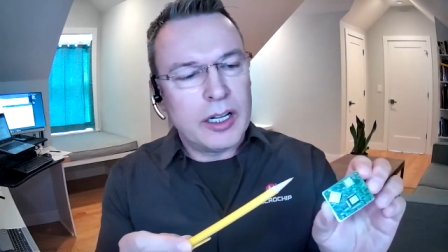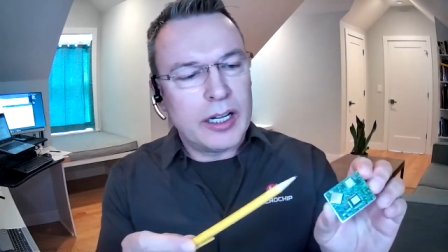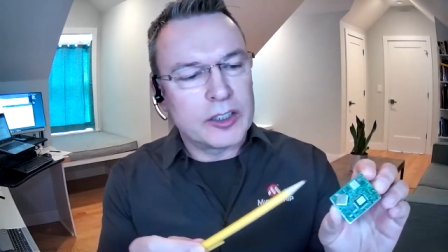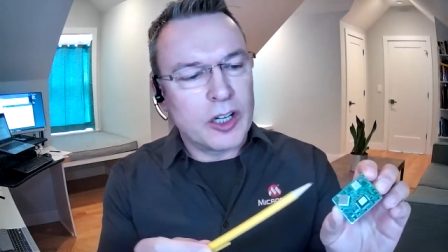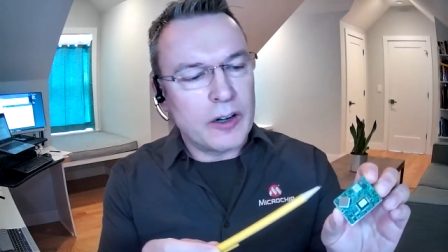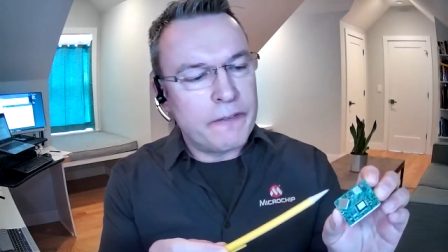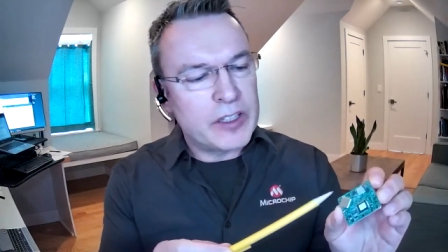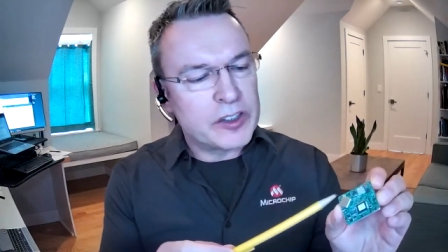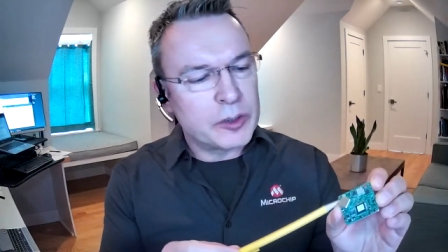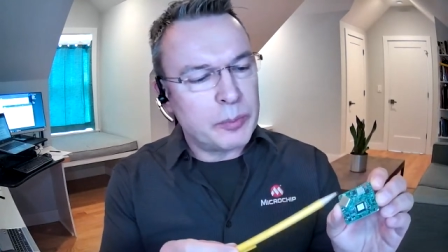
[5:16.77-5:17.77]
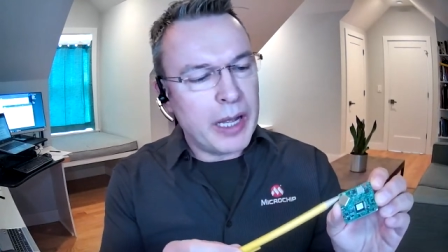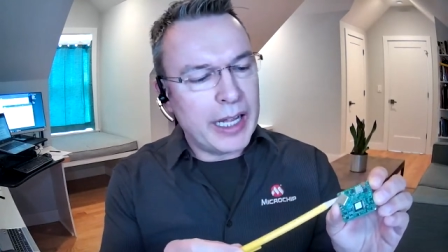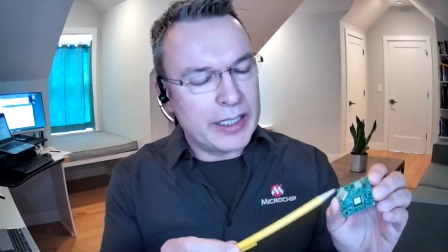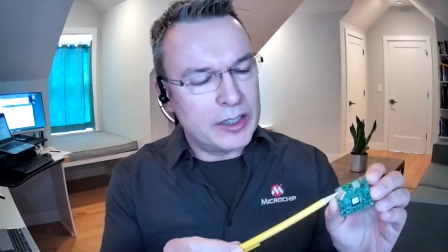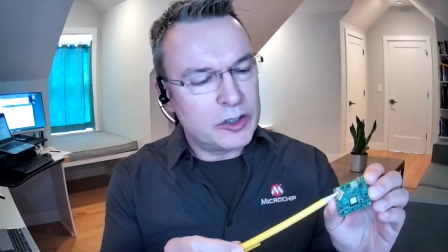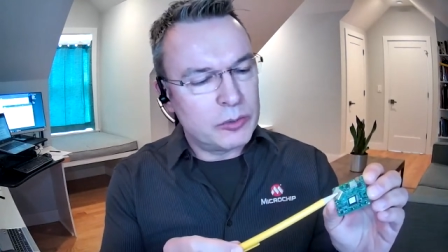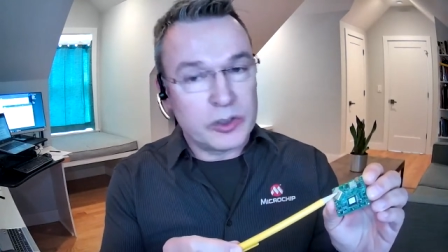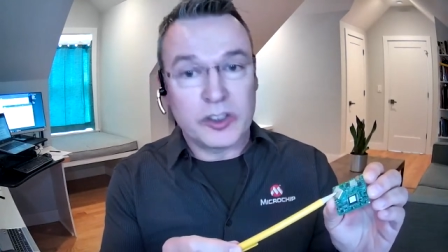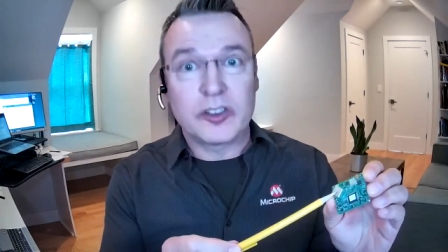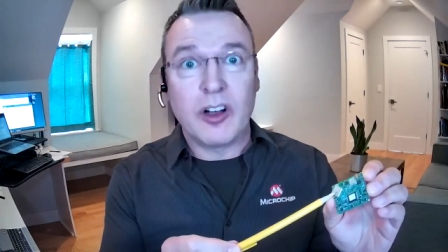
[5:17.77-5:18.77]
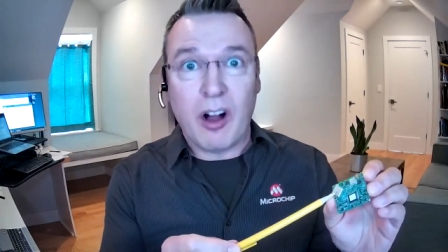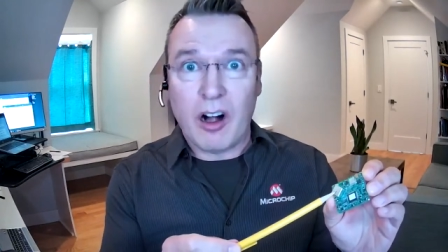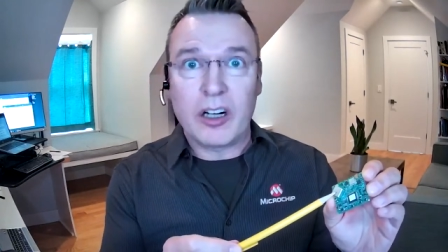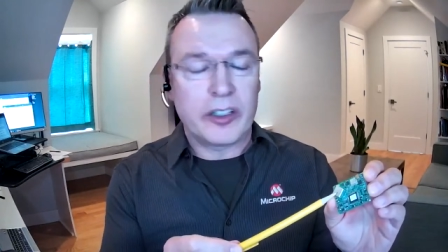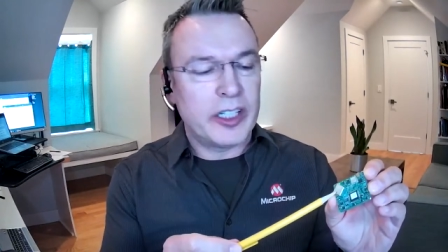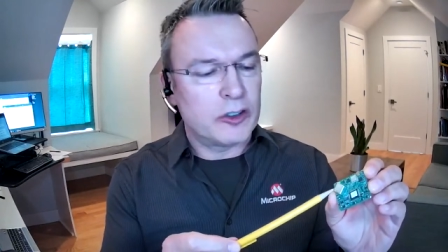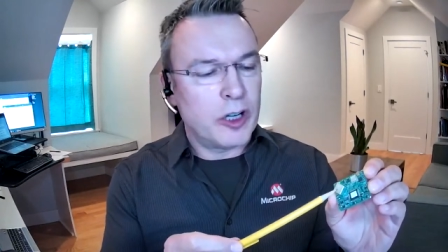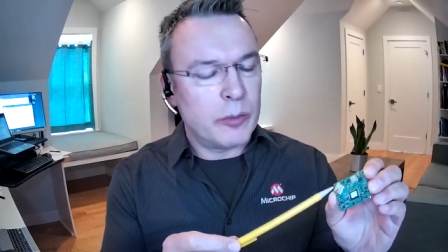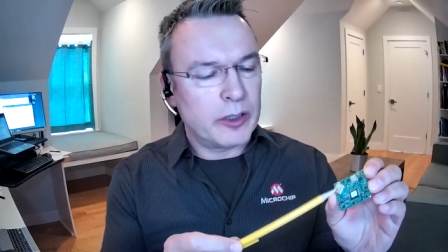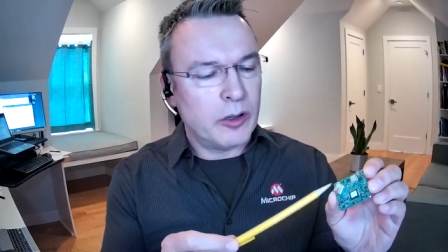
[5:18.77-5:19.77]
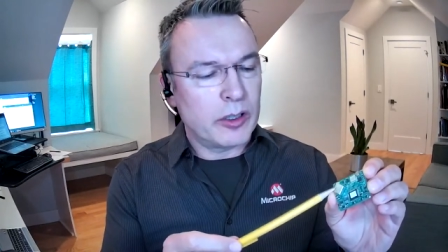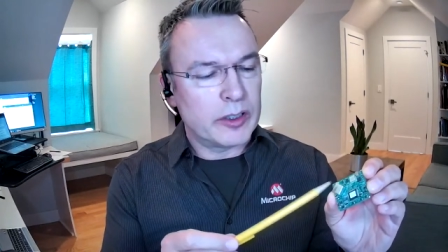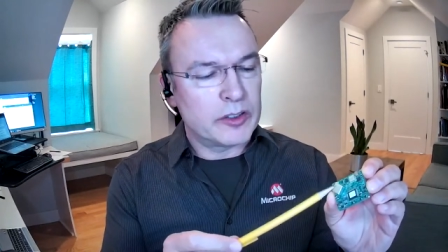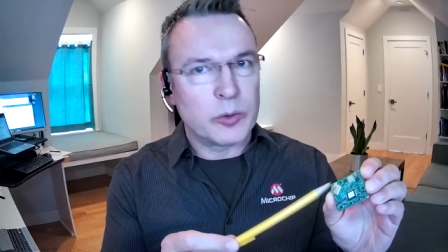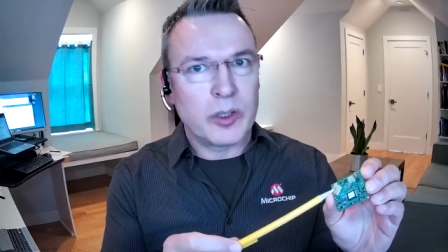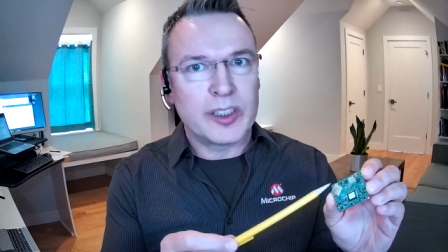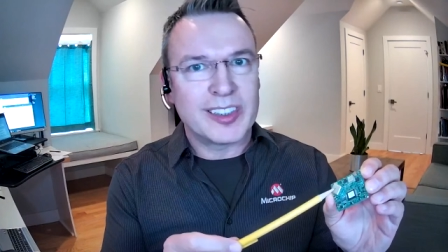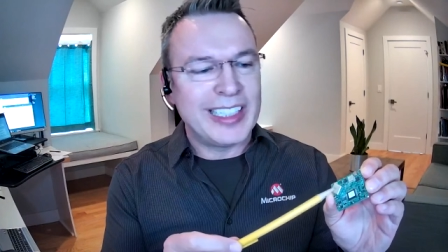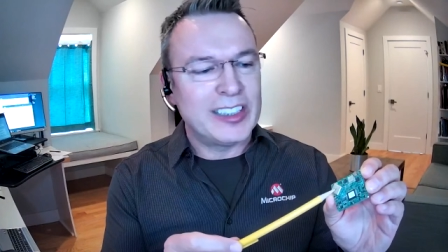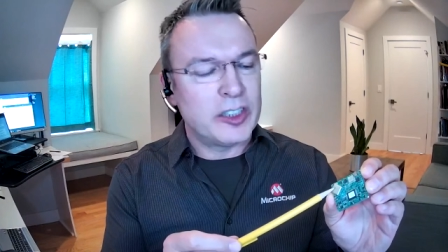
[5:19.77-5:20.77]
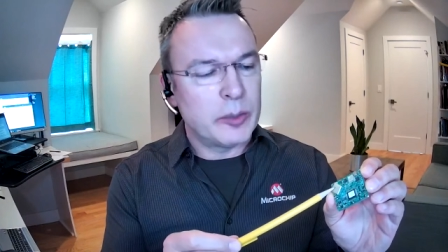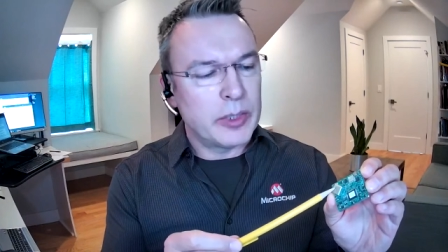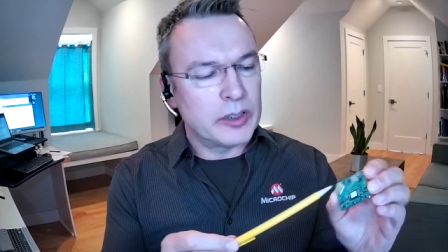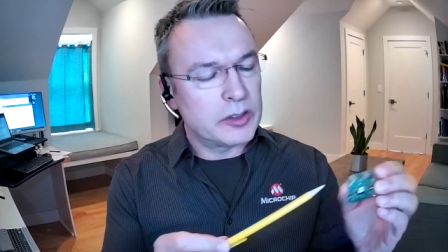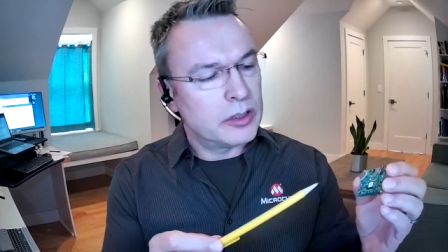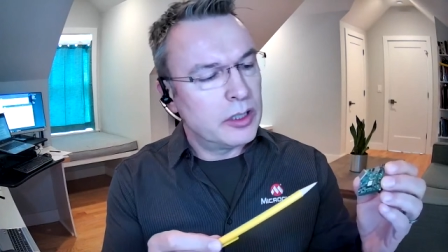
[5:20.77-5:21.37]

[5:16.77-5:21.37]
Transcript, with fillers: It's got a physics package, which is the heart of the atomic clock. This is where the cesium is.